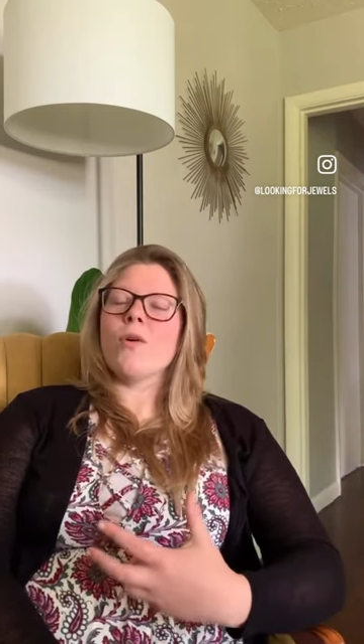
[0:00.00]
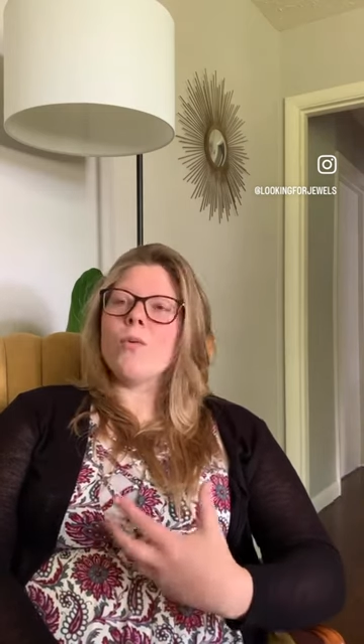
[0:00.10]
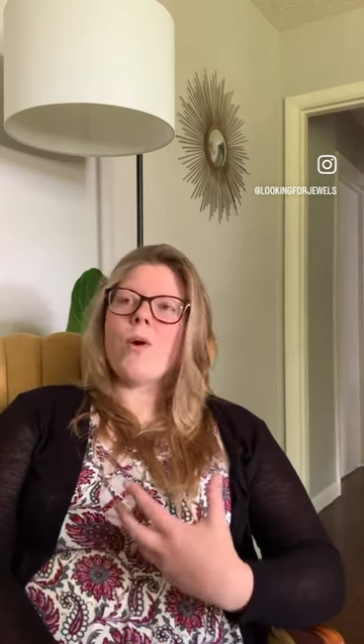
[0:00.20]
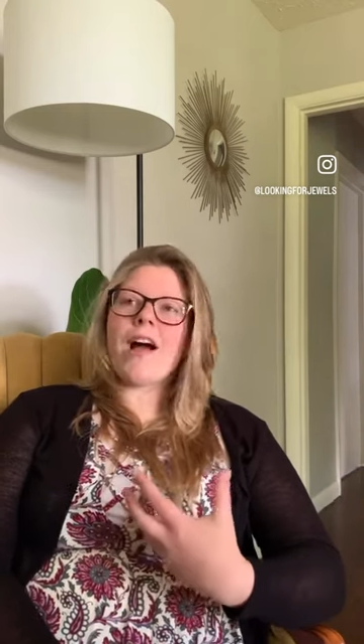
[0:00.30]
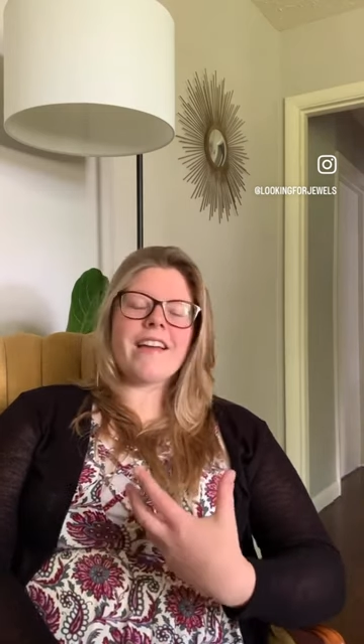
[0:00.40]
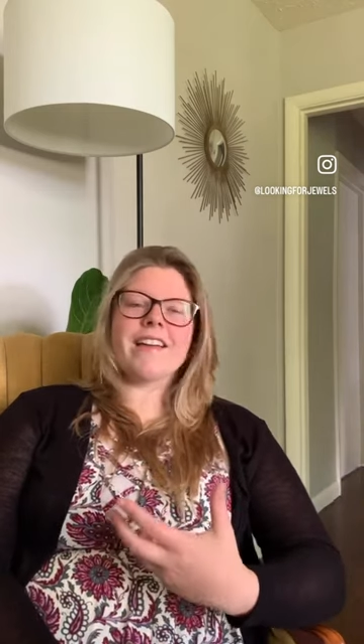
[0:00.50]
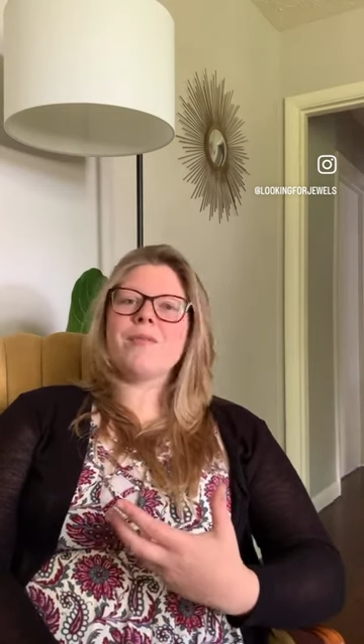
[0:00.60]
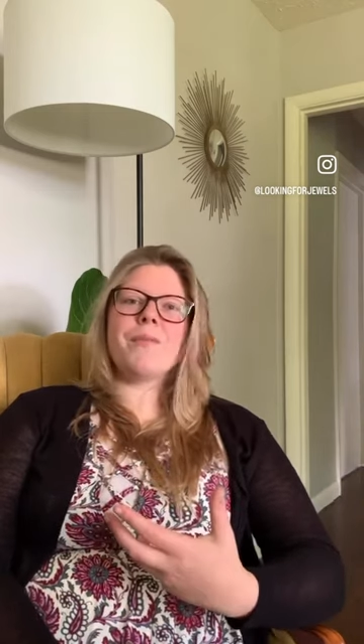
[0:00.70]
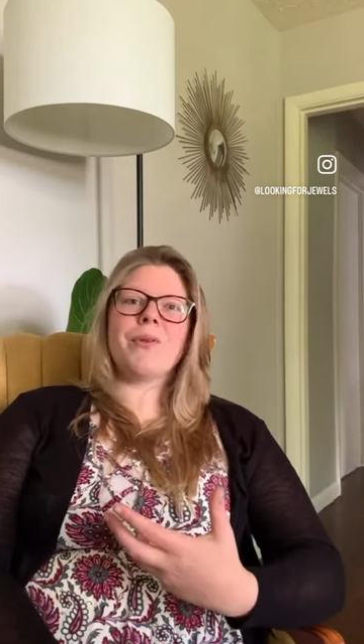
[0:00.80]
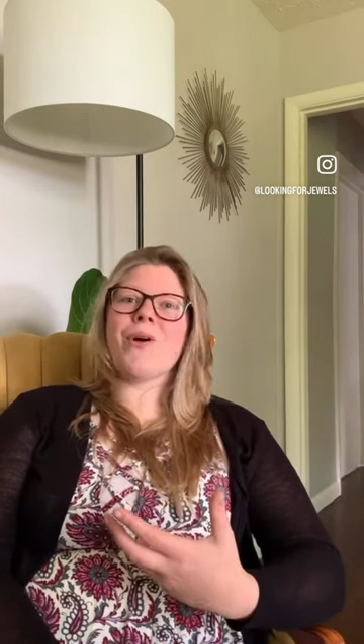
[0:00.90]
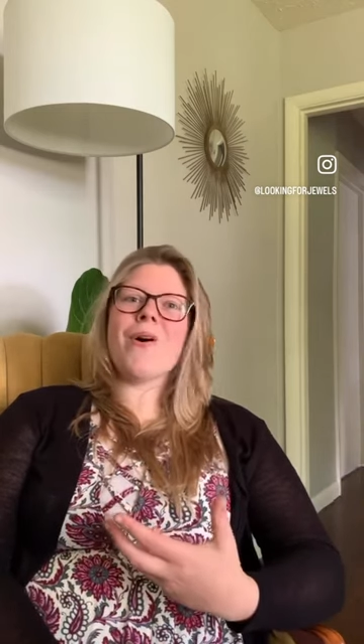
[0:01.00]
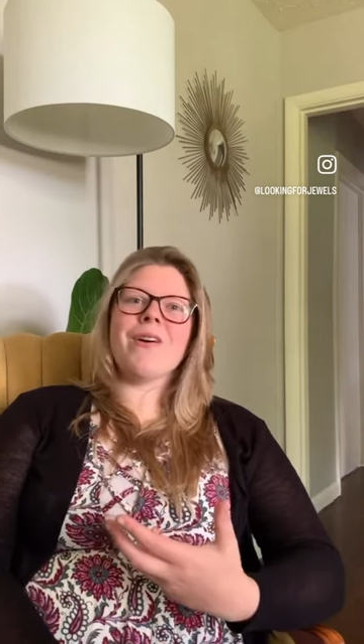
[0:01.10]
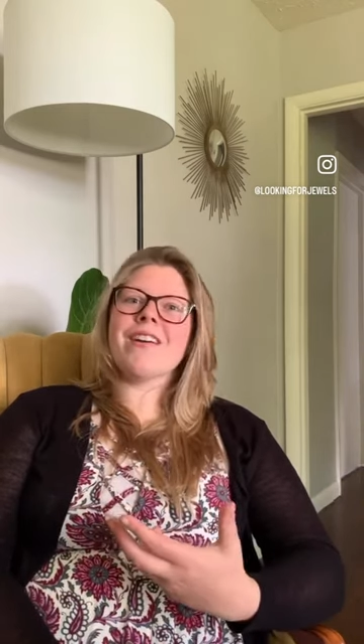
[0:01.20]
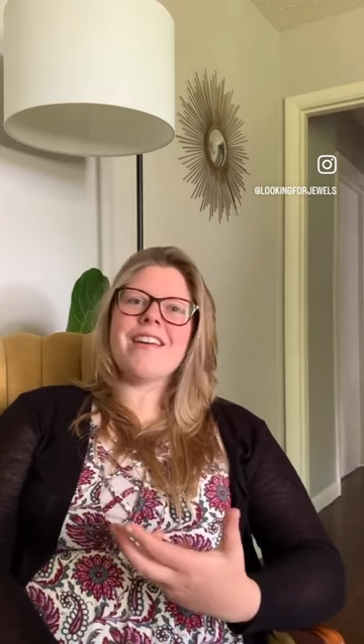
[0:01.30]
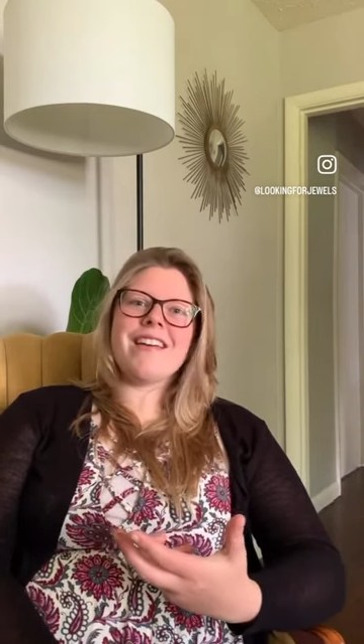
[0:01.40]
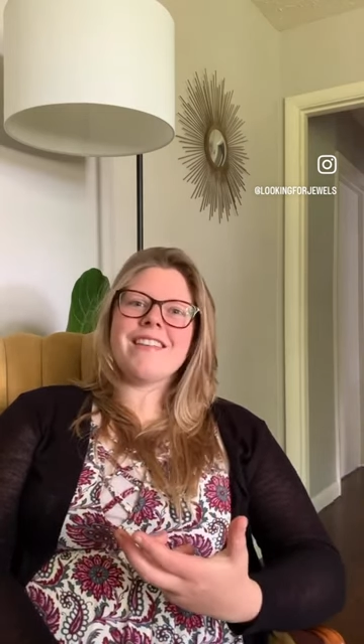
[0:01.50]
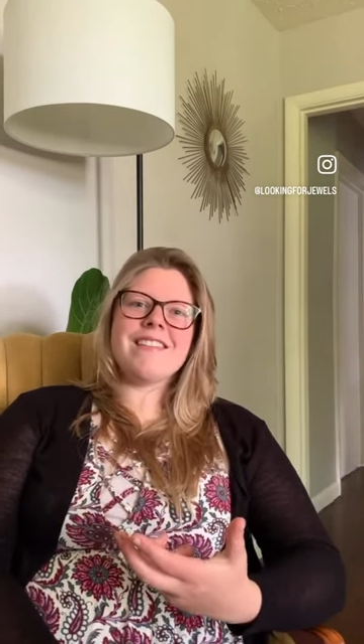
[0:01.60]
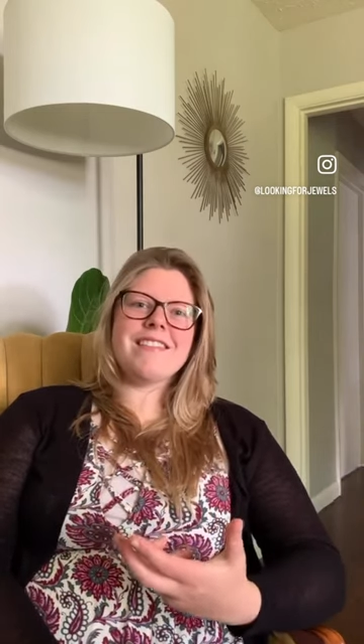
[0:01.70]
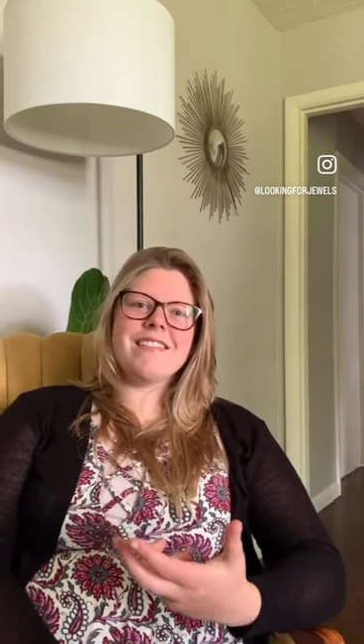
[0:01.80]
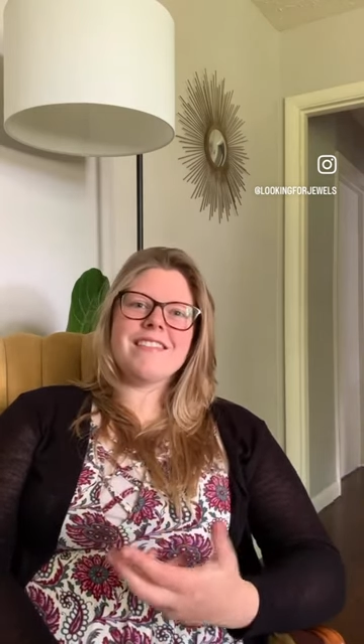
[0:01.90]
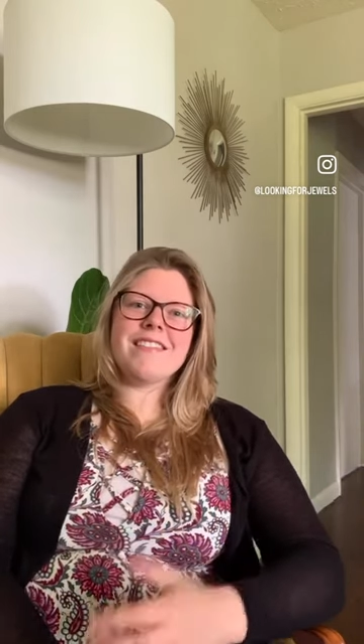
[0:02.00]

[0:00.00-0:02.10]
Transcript: I can belong in